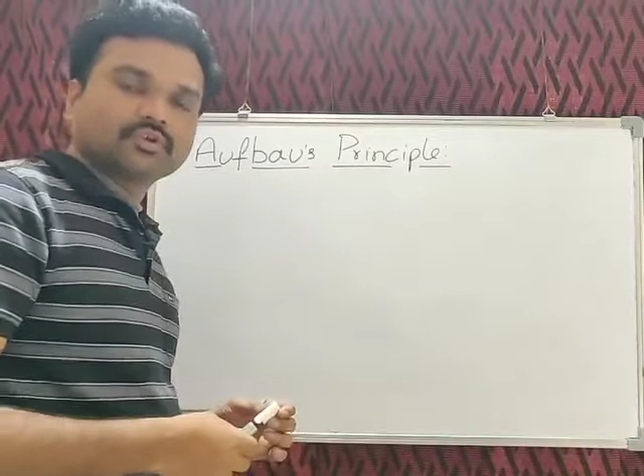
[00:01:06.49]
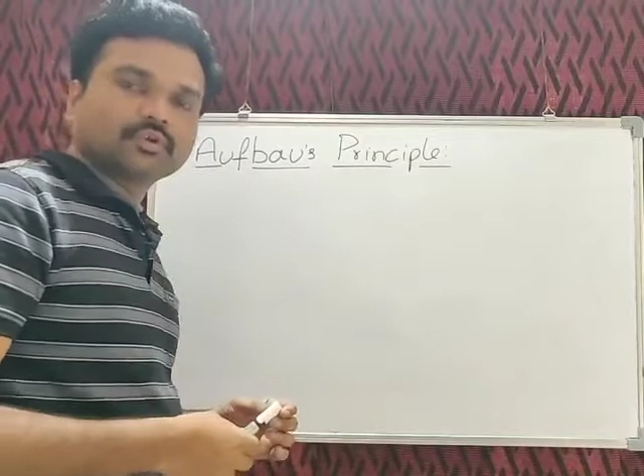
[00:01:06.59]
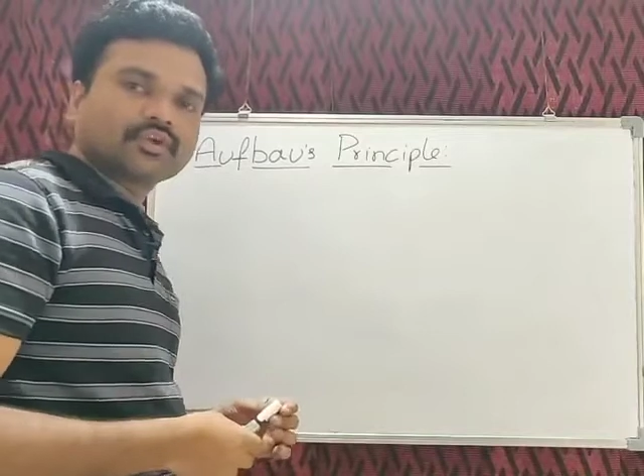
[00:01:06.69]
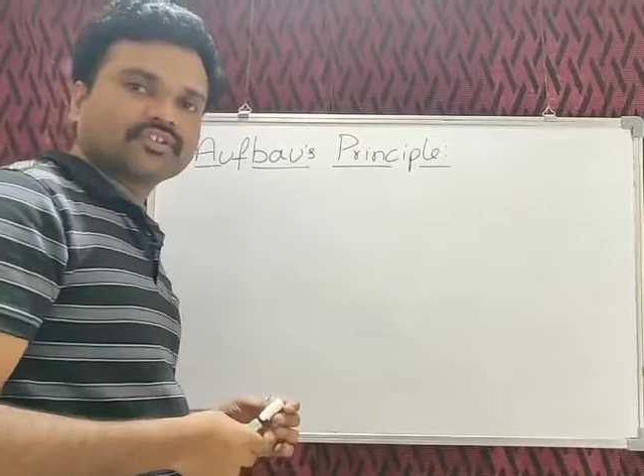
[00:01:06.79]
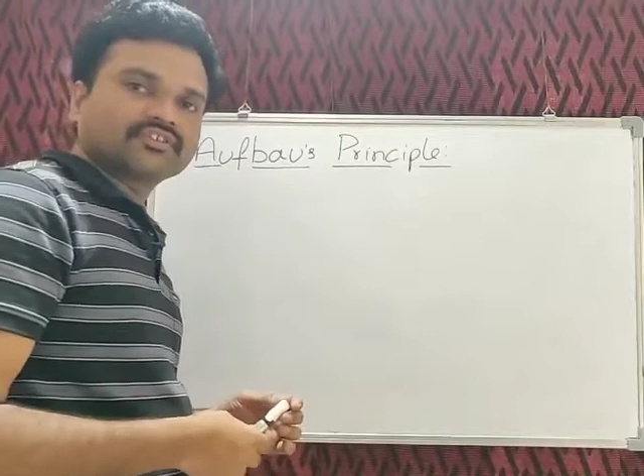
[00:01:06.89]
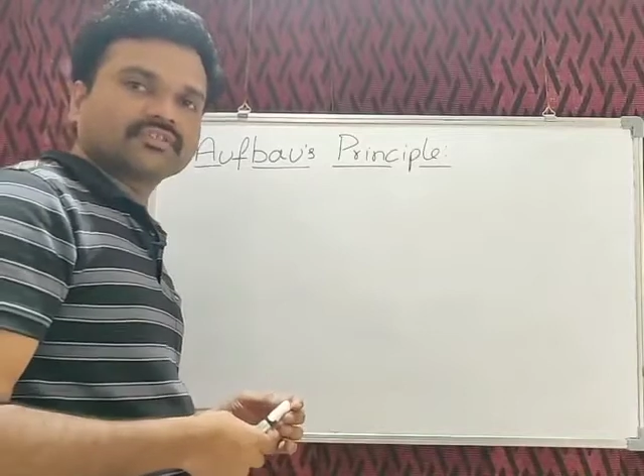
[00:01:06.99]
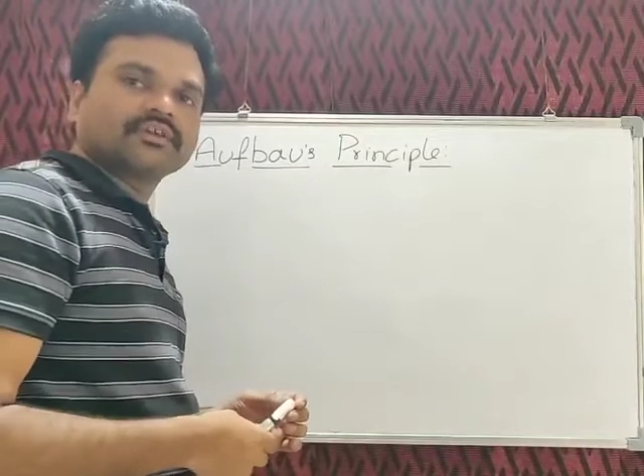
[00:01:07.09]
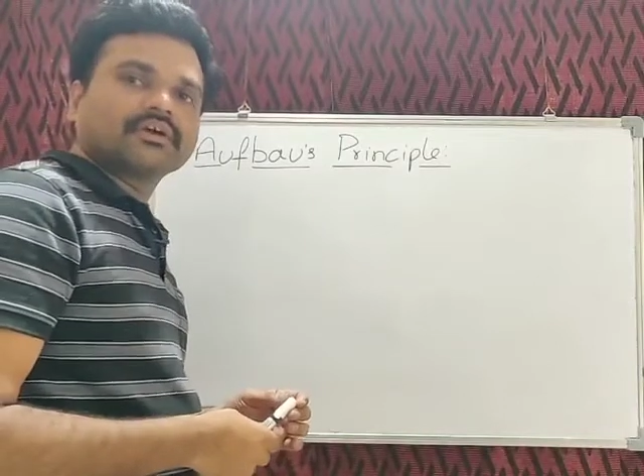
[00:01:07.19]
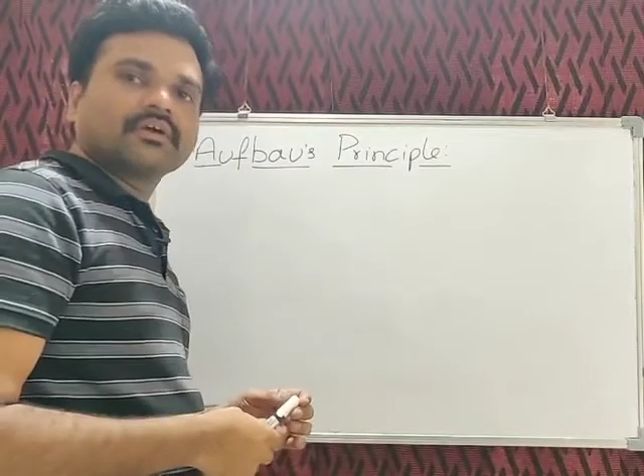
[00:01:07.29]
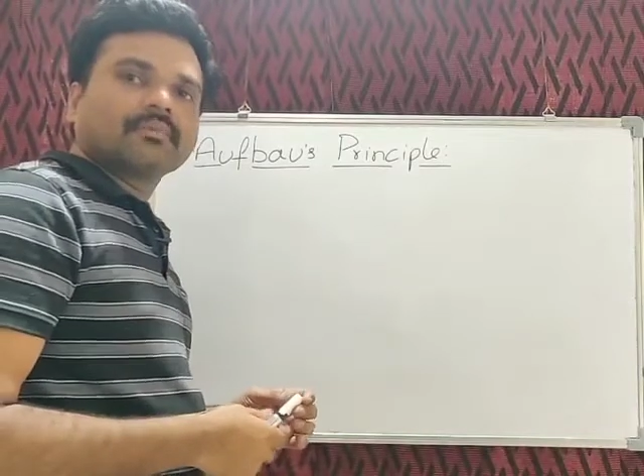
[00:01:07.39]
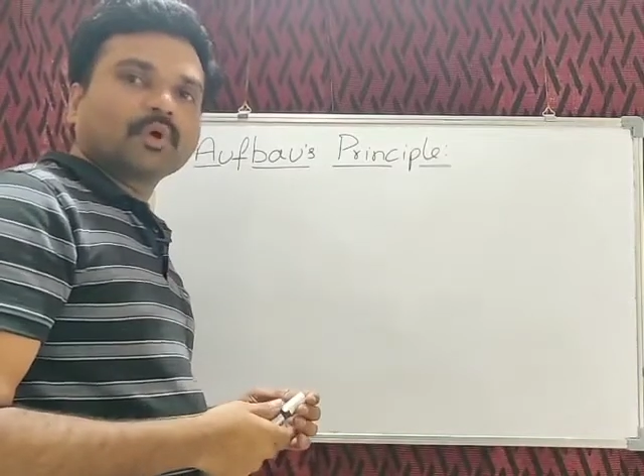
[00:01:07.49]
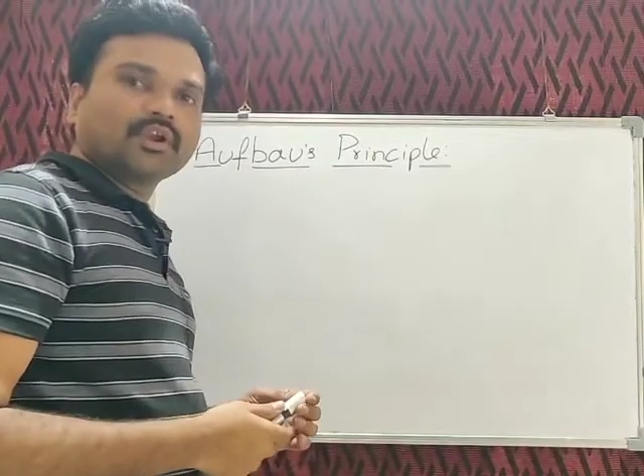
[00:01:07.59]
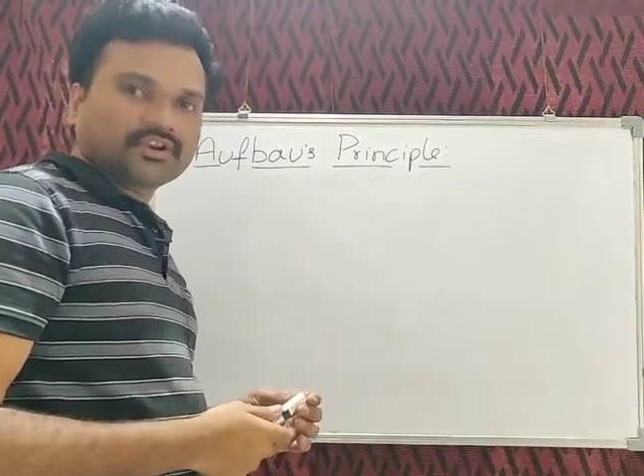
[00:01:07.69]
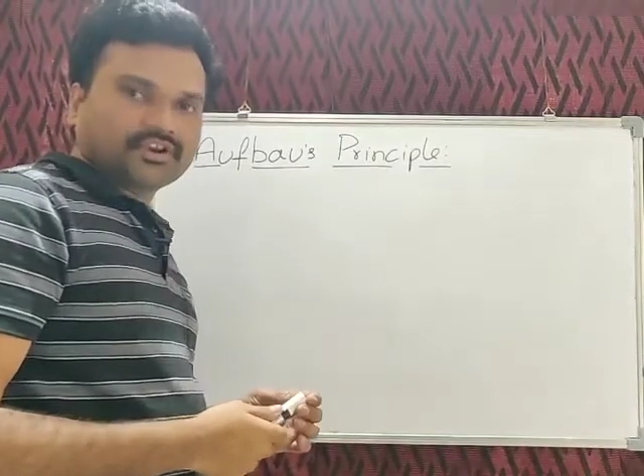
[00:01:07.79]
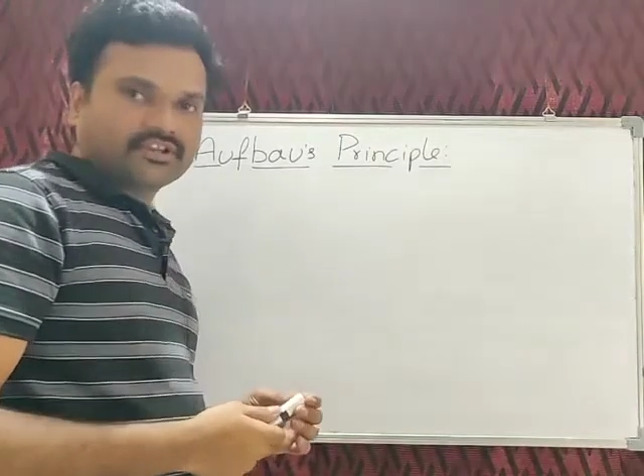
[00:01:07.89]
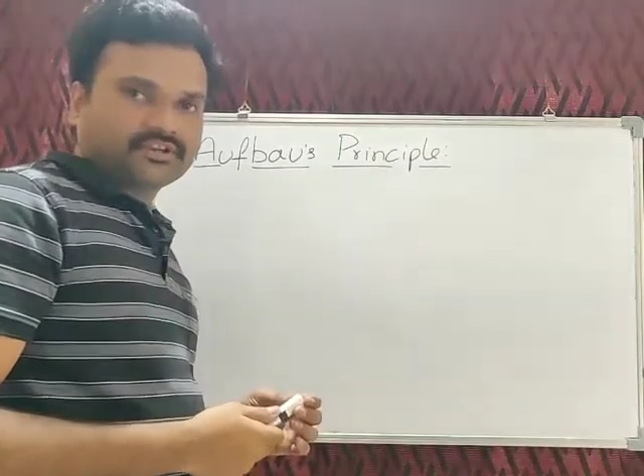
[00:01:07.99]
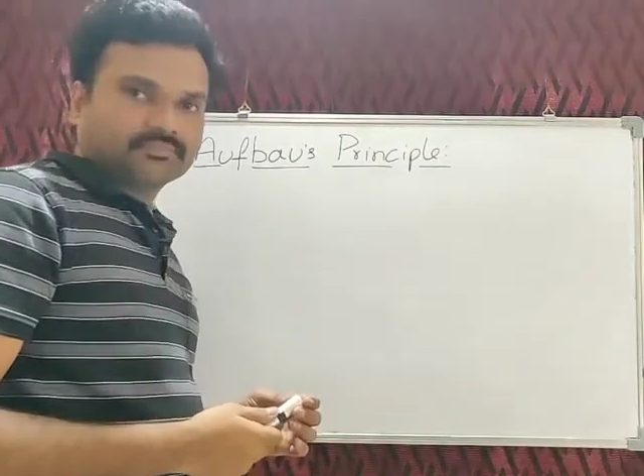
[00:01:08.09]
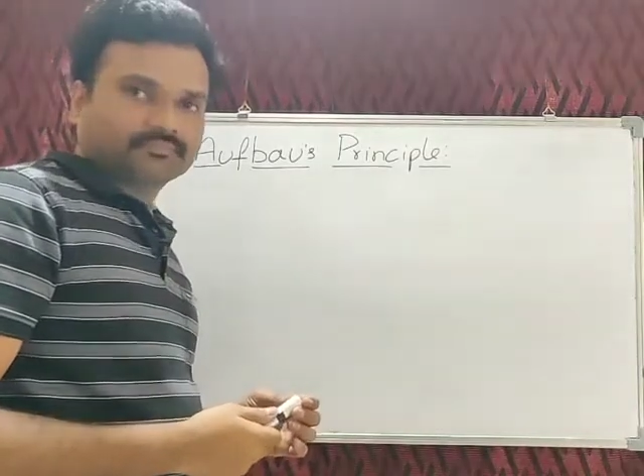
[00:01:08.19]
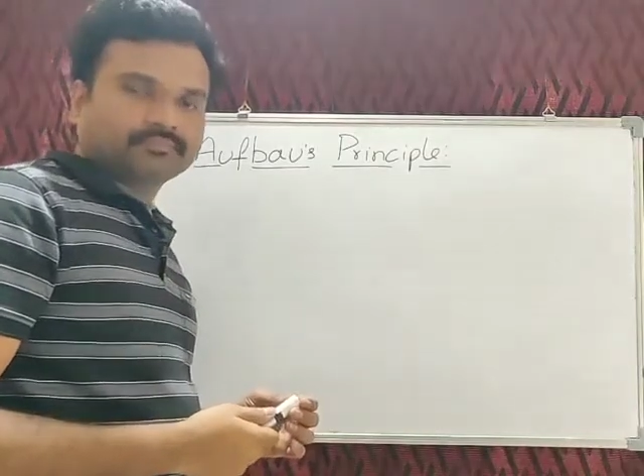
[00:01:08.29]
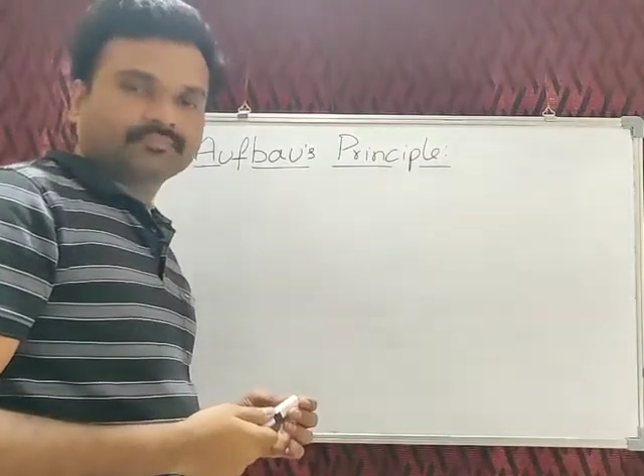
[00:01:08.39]
known as Moeller
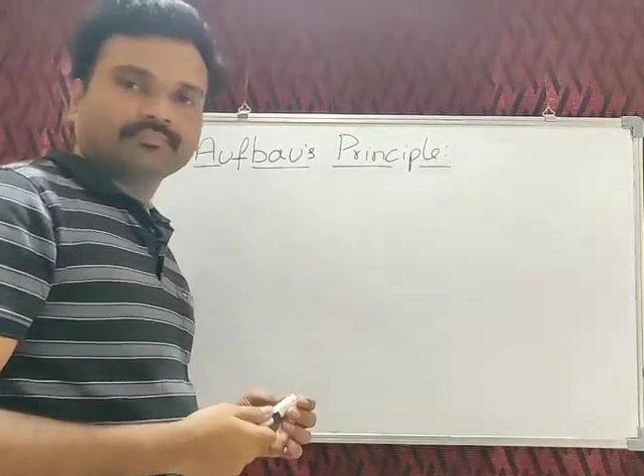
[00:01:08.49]
diagram.